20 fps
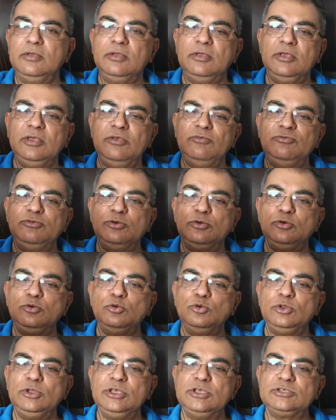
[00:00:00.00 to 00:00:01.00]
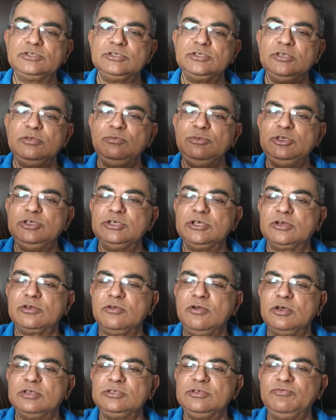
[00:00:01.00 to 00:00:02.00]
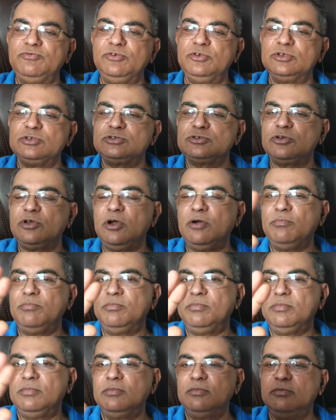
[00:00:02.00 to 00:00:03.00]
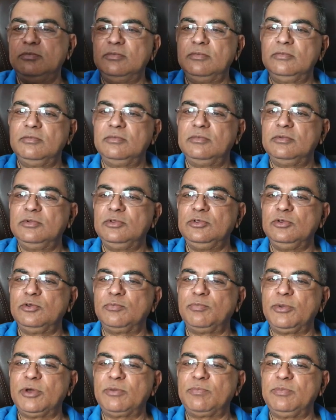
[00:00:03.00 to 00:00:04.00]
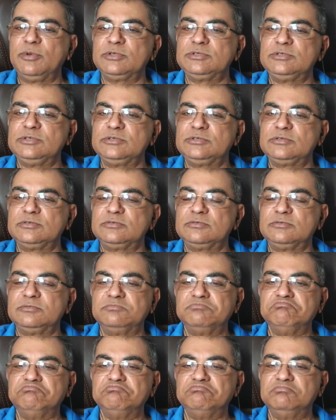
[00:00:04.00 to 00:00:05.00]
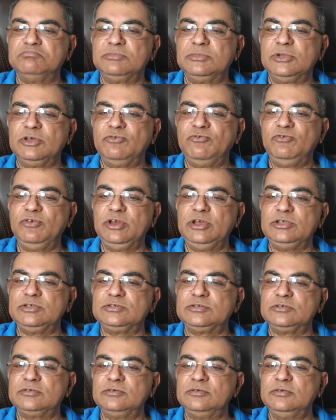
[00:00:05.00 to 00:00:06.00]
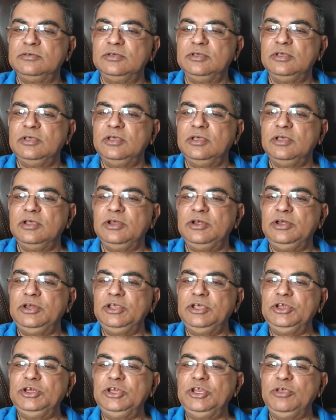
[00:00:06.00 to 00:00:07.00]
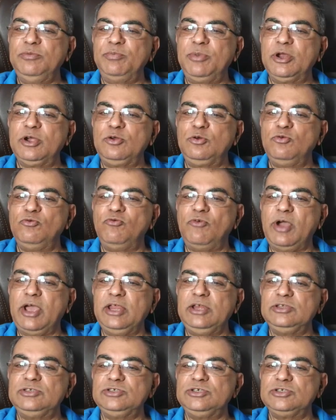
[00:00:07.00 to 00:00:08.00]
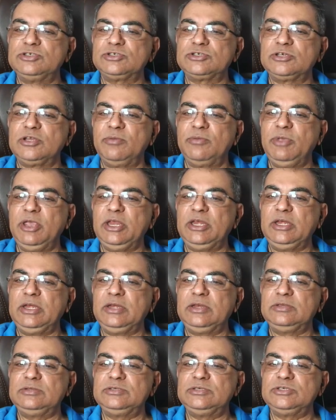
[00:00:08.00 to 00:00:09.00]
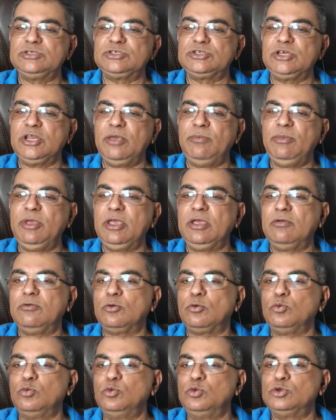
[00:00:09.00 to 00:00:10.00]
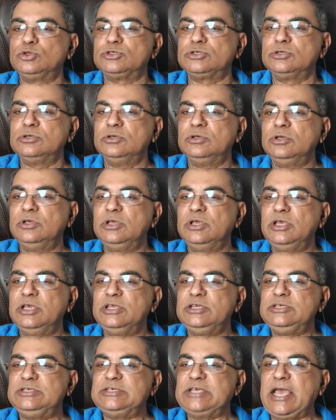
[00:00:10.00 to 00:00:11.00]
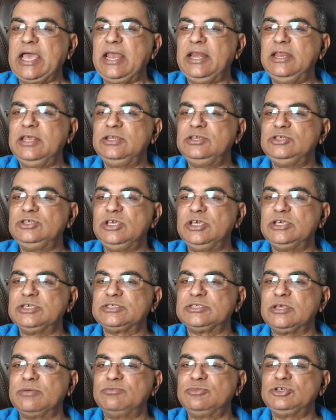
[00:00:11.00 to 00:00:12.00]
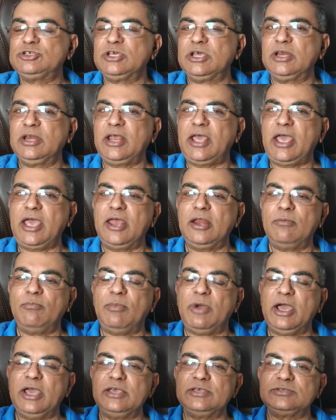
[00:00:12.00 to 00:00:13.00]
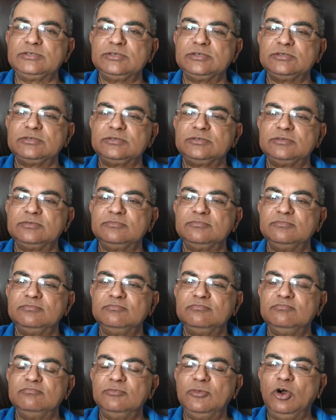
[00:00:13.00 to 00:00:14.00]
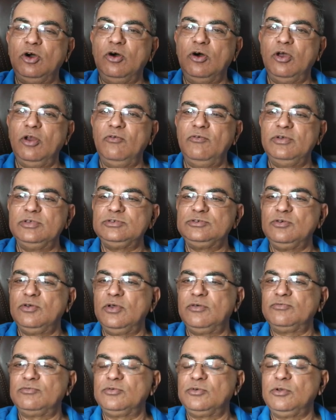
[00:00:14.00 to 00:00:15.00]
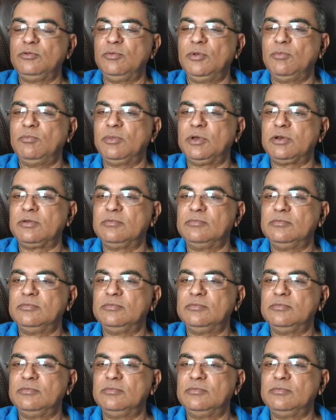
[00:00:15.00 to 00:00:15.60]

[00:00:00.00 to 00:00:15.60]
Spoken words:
If you do this, immediate cause, if you stop, your purpose is finished. Dig deeper to find systemic roots. Challenge assumption and biases. Always you have to remember.